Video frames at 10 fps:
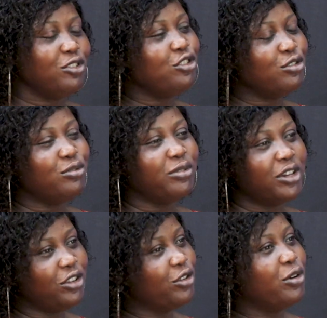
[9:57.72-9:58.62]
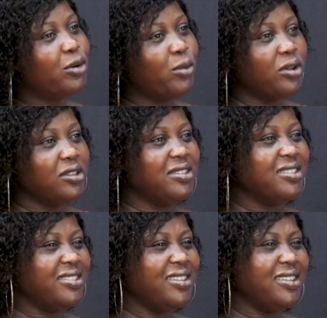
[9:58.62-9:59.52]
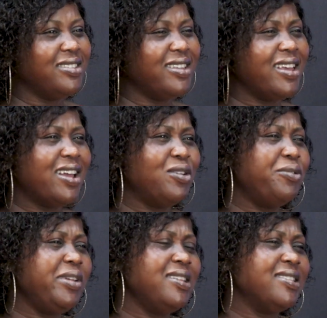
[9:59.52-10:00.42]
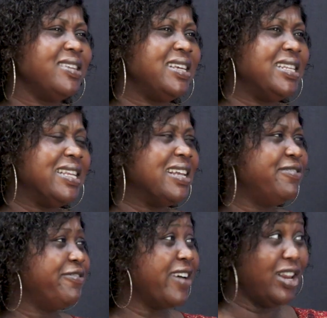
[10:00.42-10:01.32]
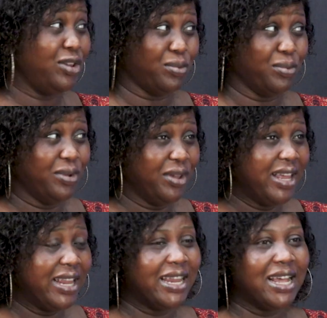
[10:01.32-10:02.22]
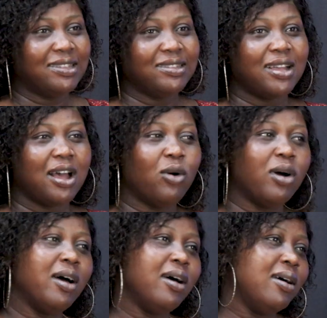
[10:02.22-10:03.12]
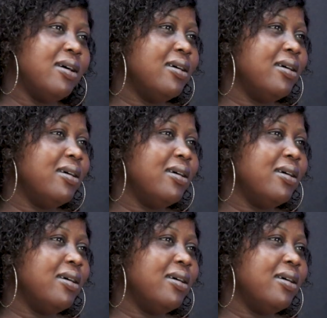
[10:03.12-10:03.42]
the children, the younger ones these days, they are not really seeing that value that our